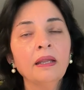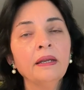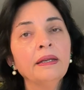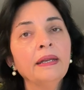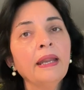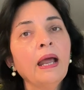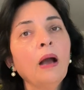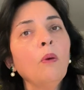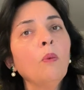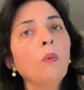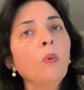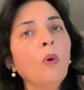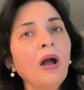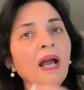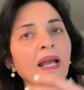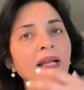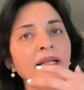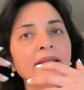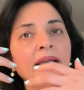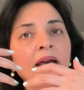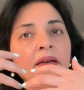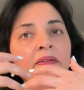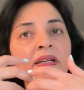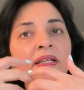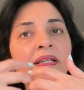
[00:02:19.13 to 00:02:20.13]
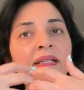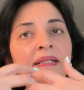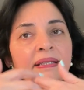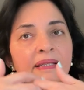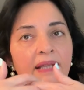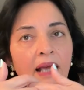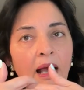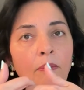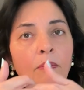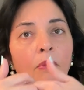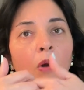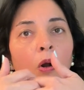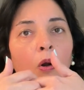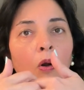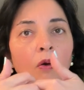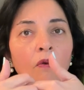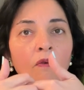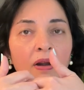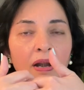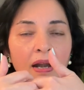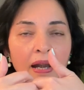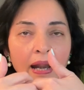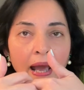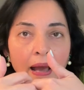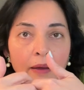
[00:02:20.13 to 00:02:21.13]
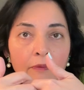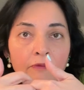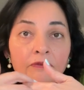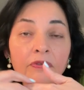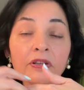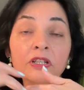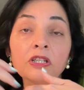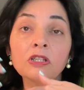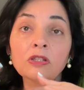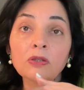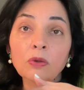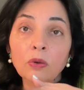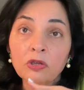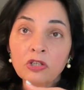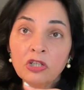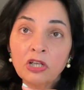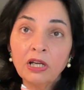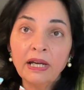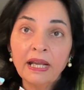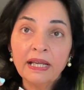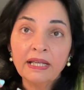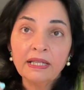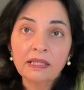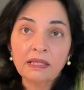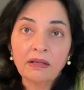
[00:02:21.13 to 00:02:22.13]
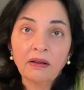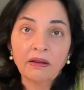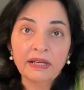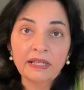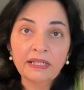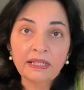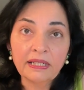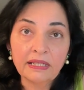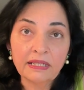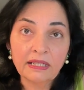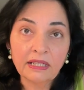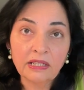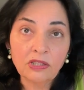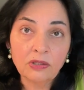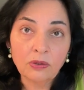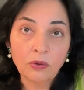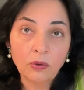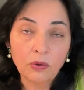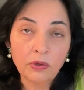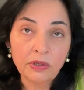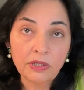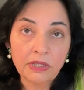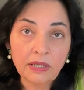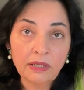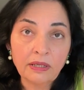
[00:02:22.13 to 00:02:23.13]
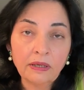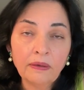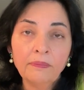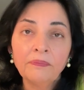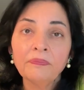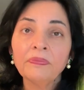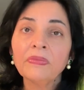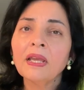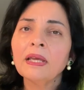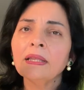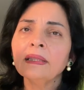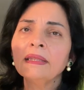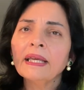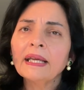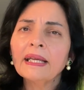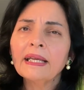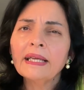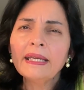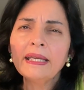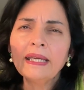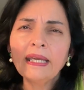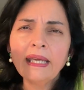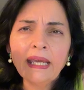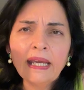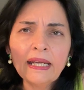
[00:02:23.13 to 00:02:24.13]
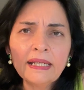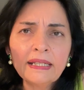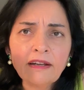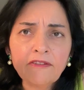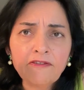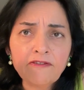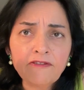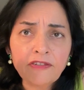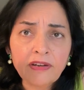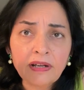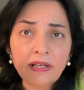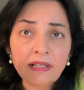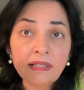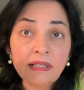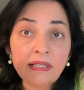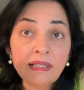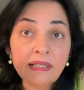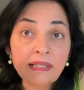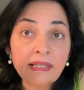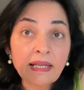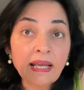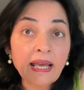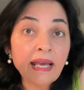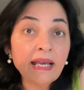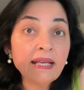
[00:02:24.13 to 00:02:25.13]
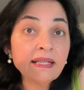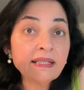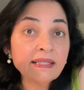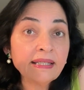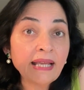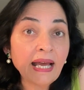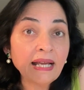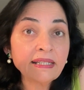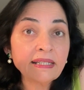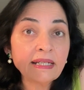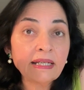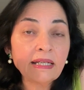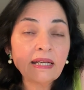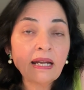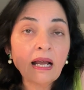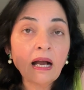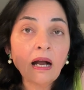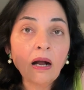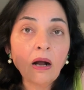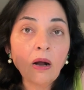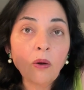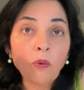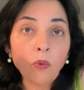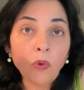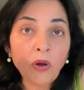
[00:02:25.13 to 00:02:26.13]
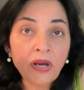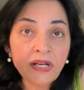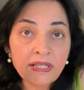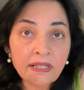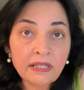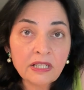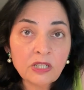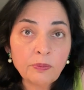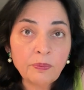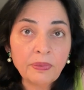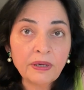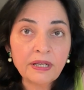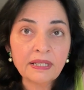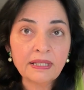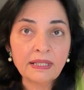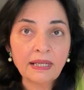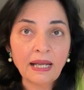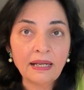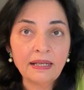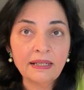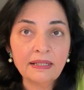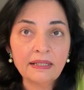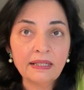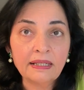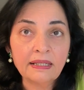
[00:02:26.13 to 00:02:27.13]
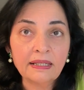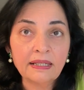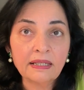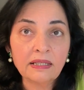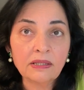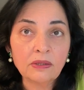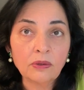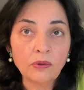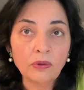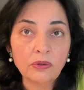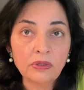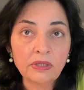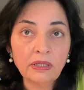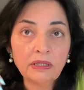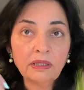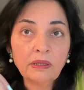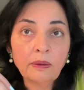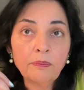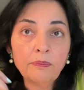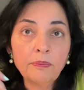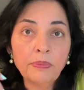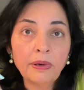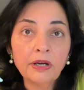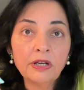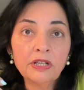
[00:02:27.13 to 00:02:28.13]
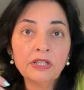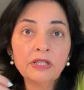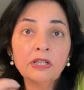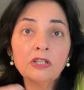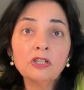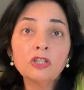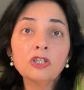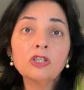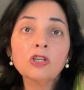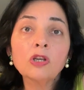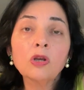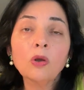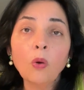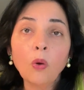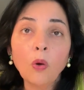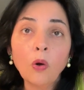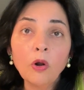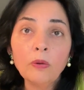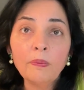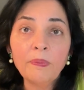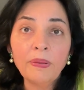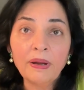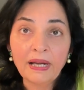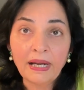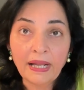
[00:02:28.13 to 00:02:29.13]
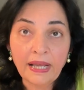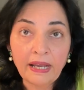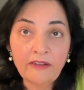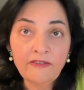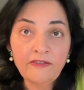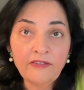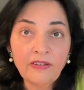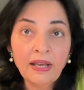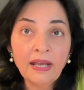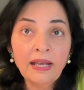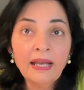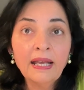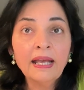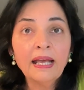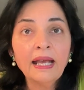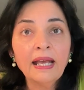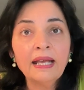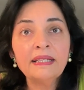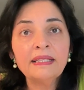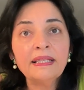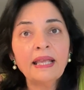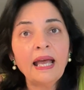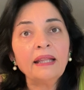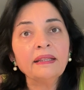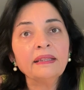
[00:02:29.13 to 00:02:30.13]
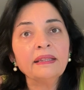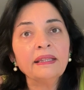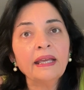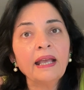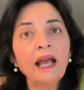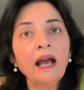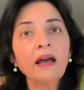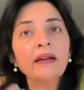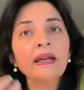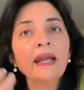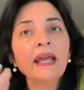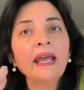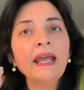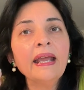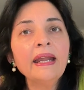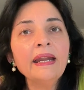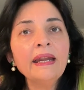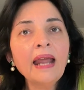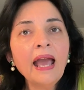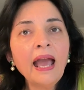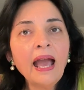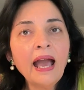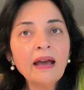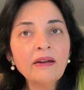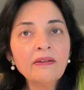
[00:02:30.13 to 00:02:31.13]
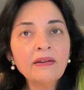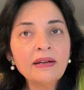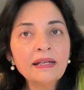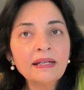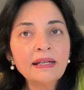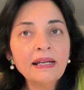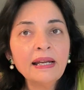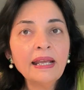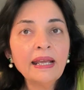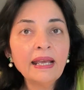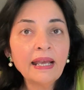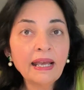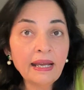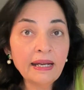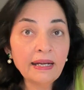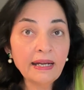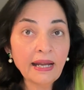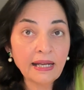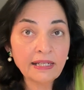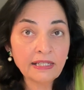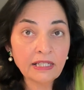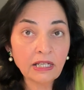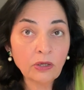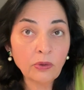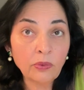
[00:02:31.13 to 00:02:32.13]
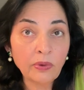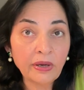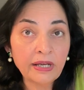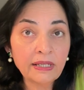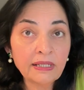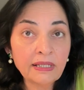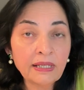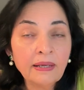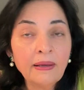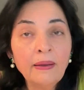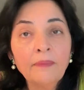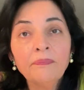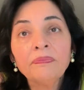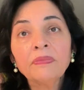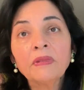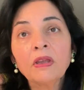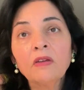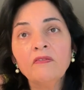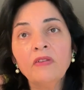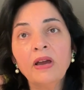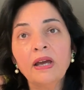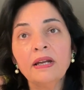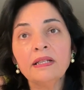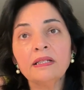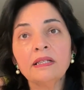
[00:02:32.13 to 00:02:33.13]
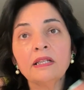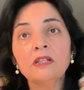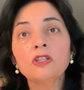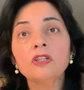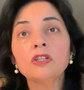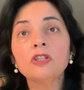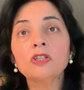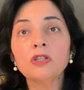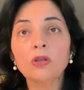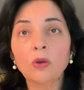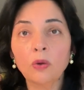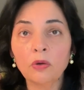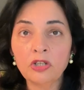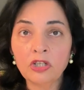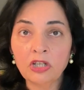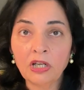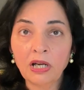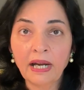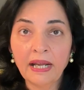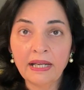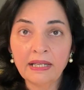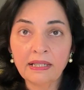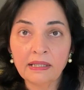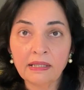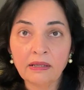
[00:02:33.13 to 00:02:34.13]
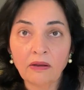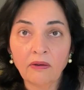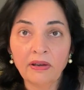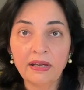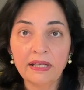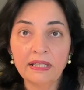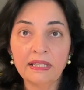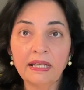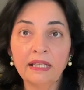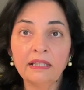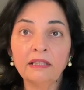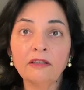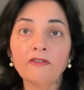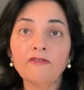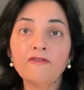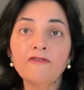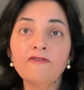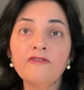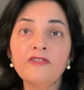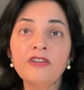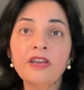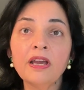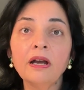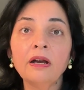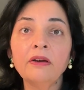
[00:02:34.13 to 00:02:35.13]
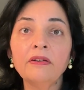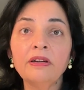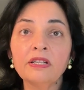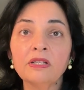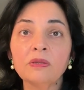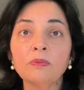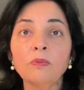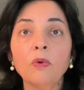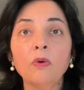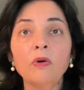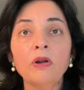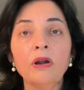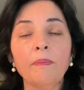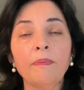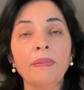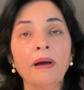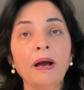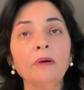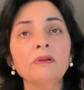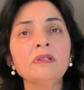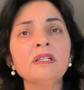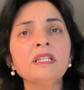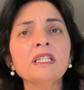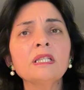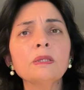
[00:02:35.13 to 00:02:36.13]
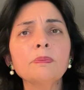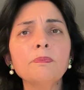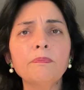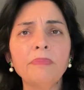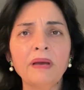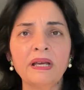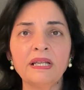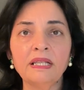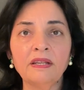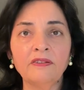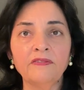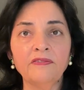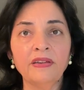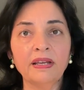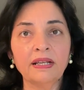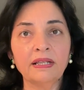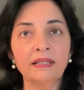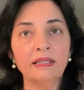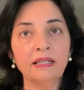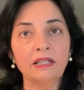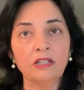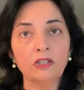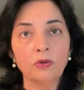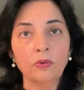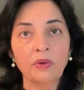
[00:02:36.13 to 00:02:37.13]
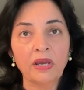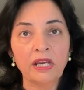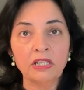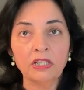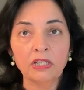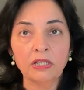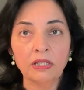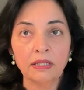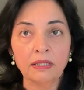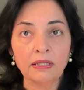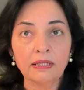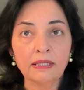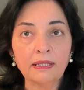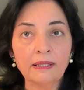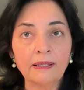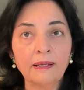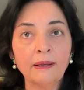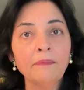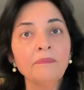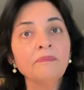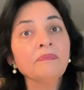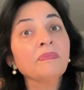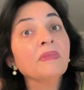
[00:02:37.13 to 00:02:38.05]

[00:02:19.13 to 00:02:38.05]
Now, while there is some overlap with social anxiety disorder, the key difference is that in avoidant personality disorder, the person's core belief is that they are inherently inadequate, whereas in social anxiety, the fear is more about specific situations.